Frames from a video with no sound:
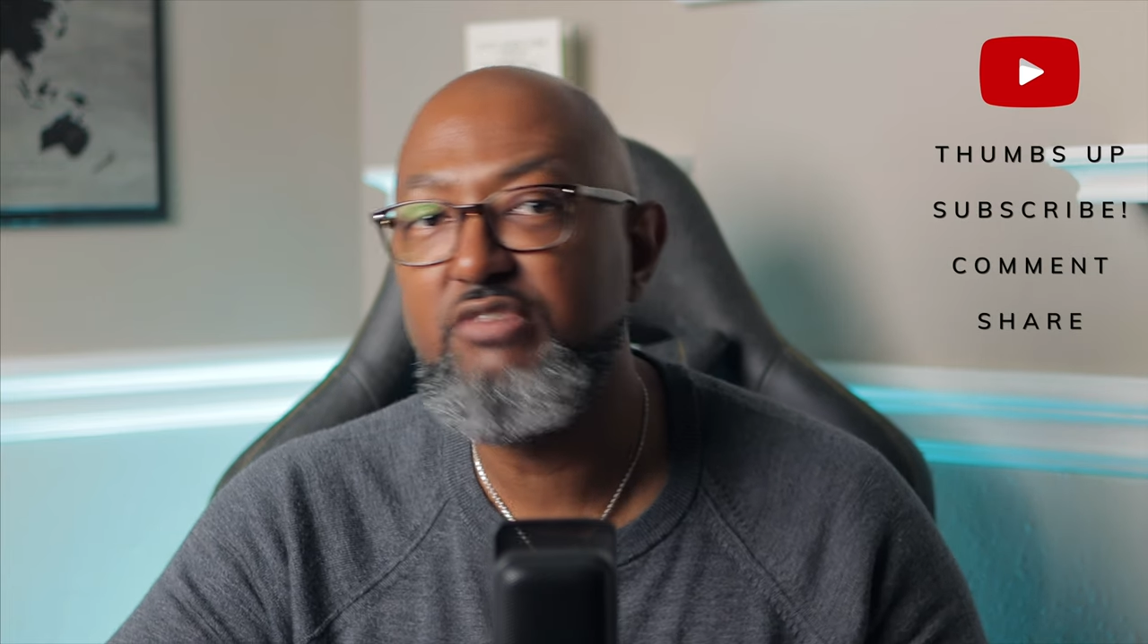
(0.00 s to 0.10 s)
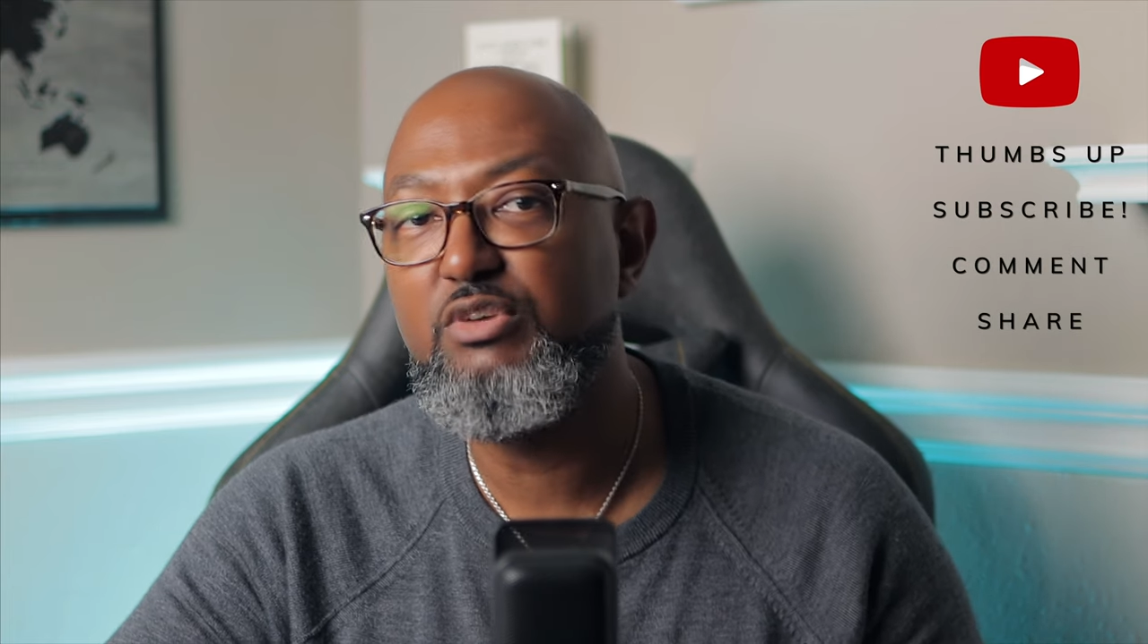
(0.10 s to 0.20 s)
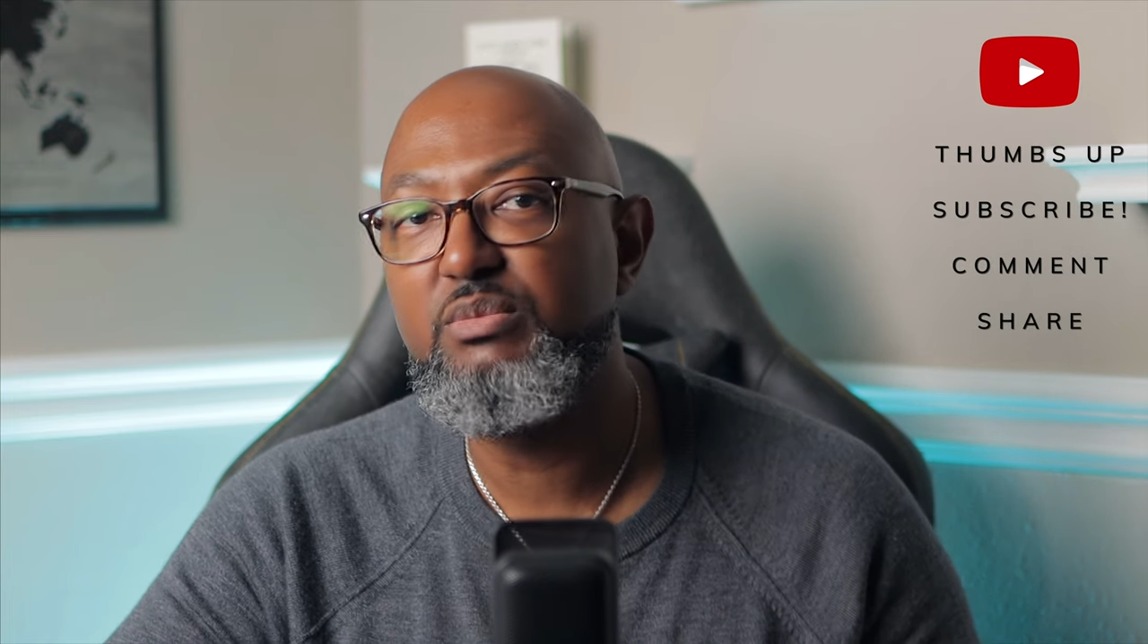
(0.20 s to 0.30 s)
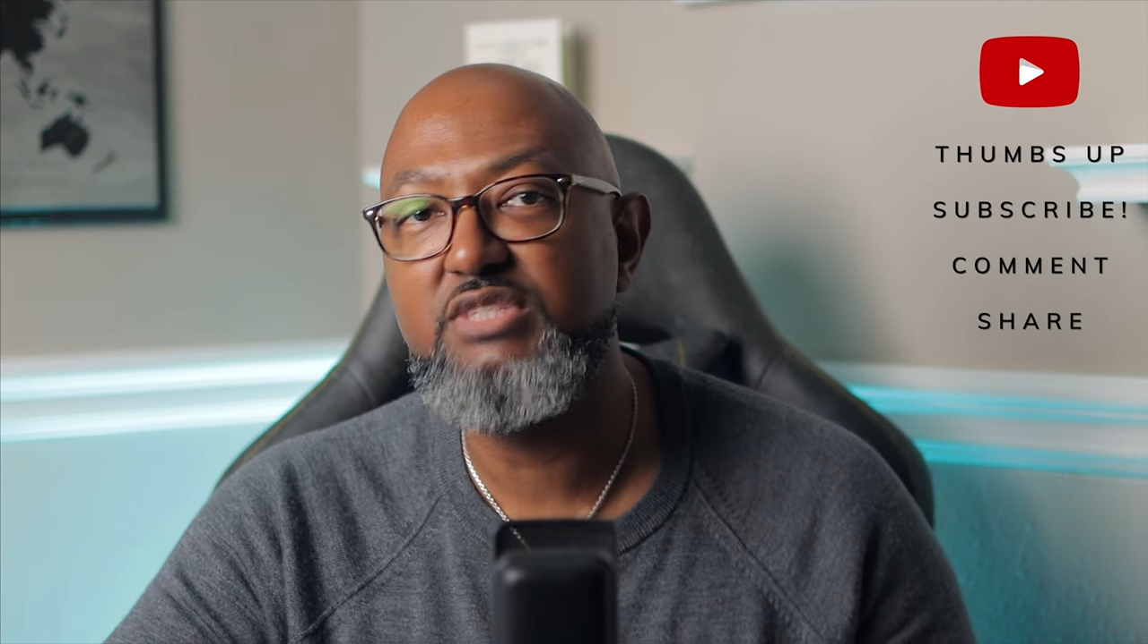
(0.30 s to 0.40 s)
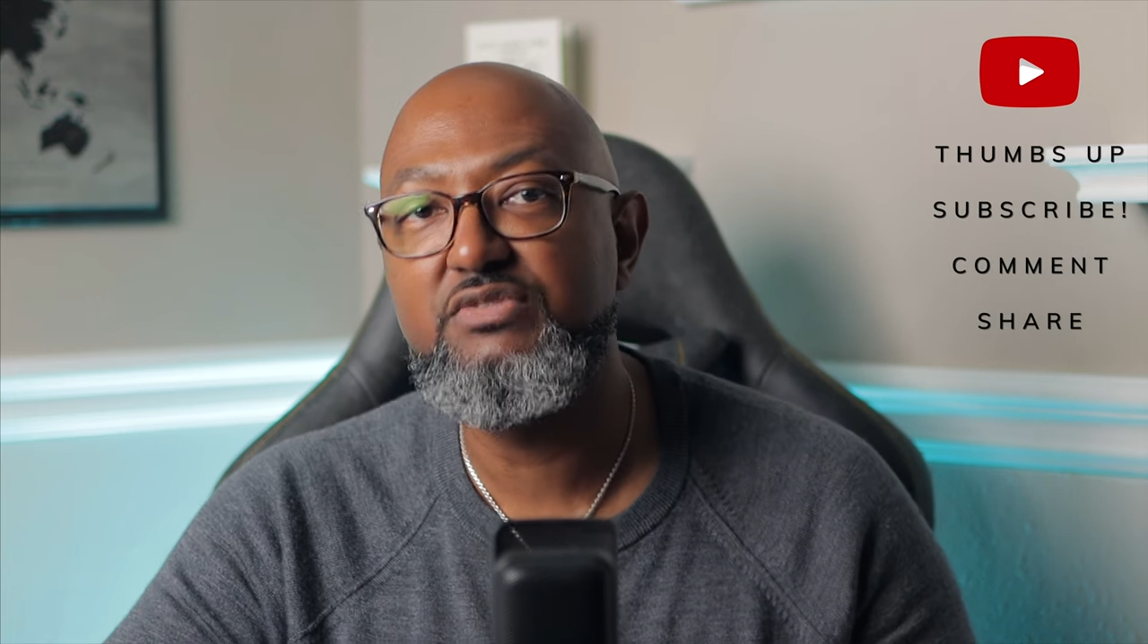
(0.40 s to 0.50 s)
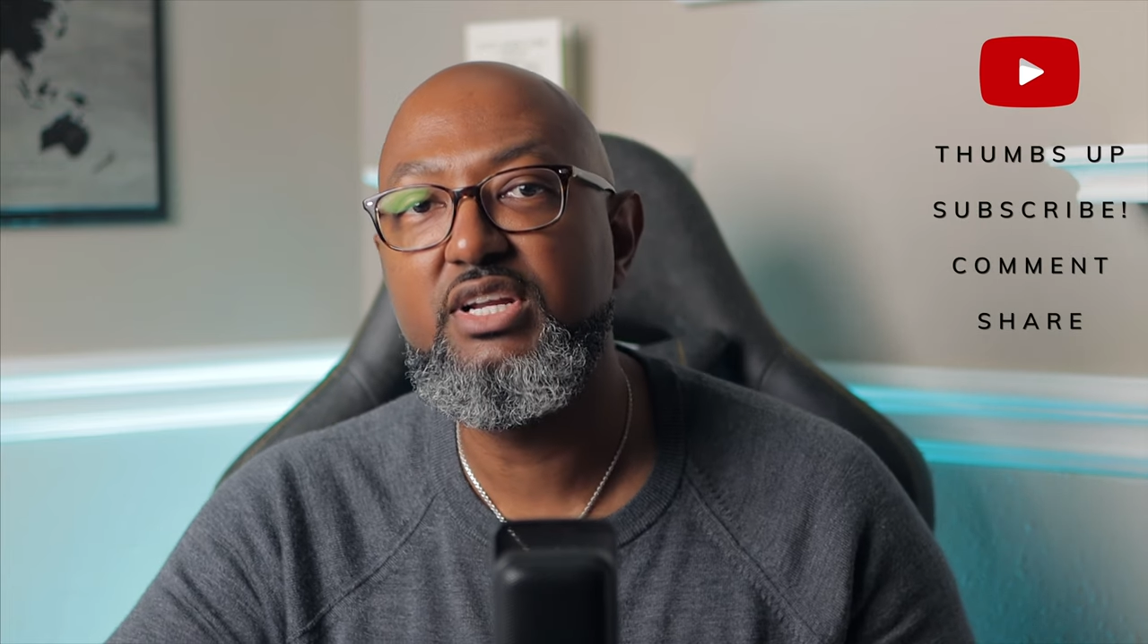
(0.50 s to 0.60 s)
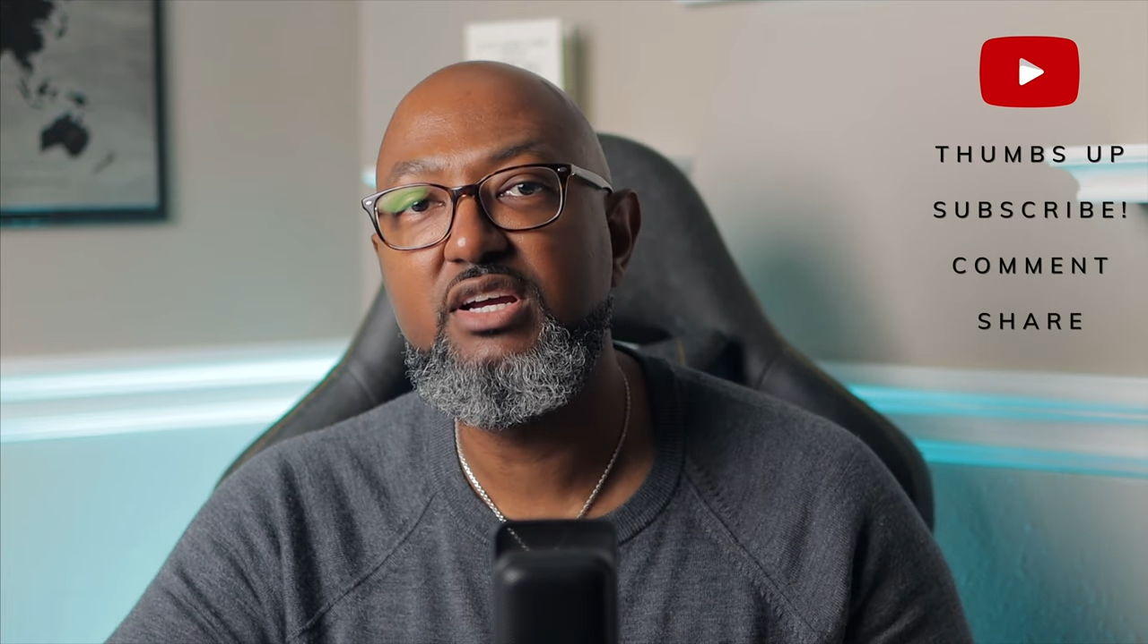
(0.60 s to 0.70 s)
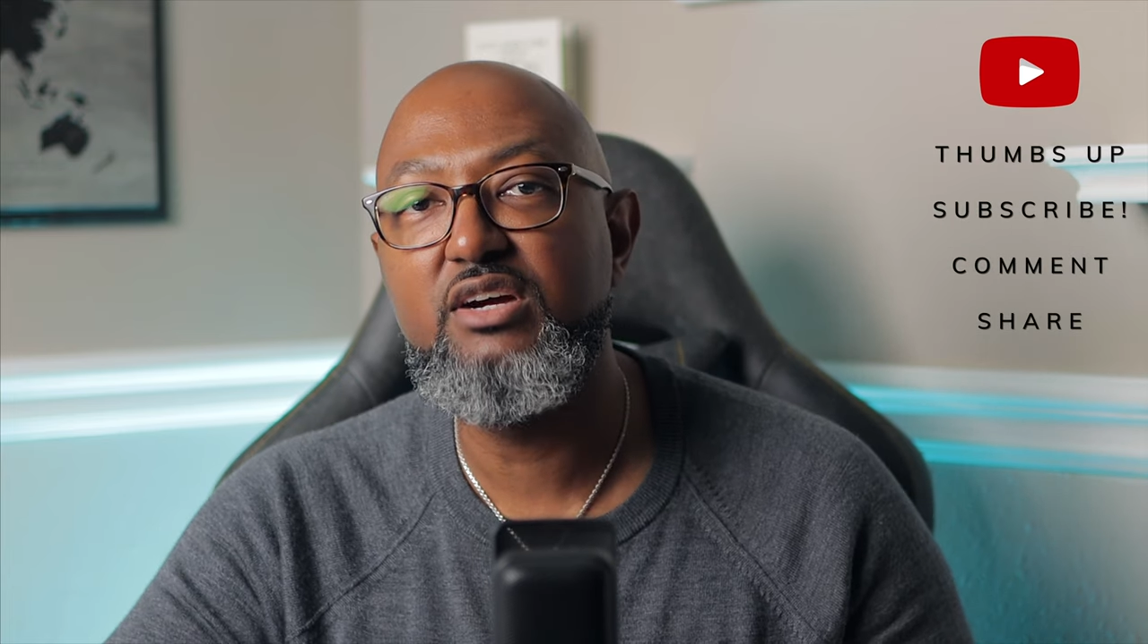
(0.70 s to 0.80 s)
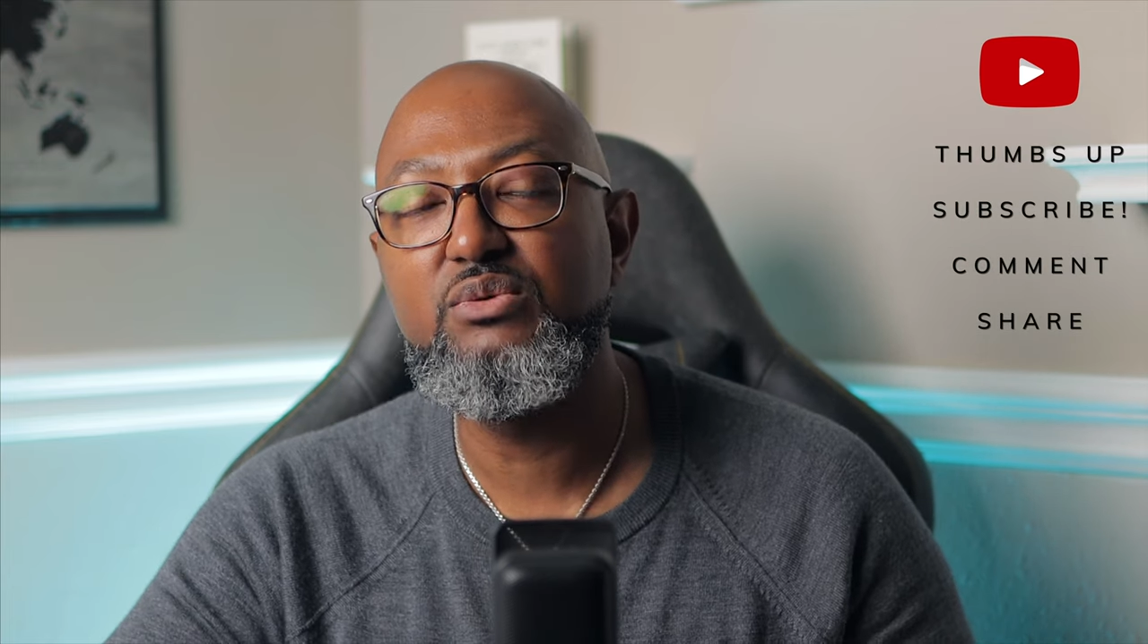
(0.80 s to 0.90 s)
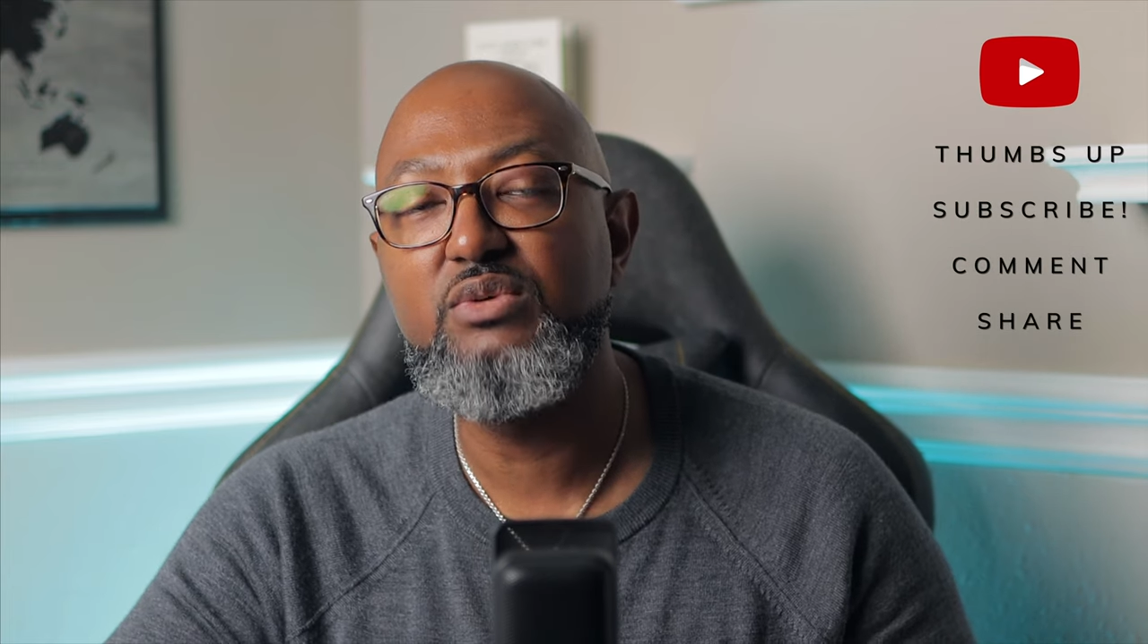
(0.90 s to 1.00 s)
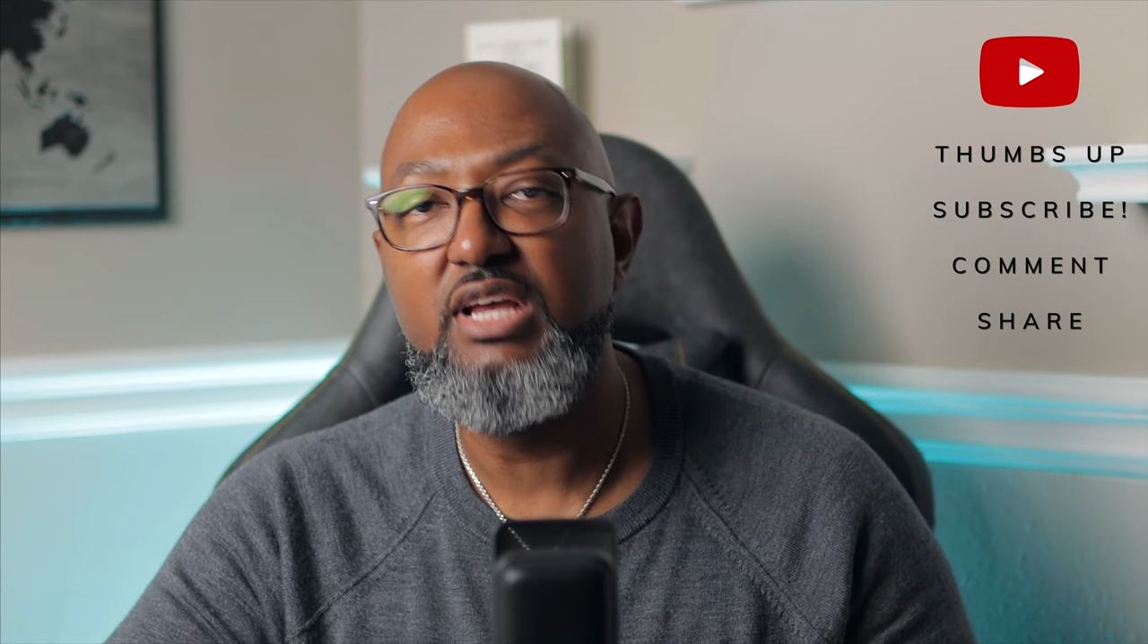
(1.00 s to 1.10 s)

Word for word: from this video,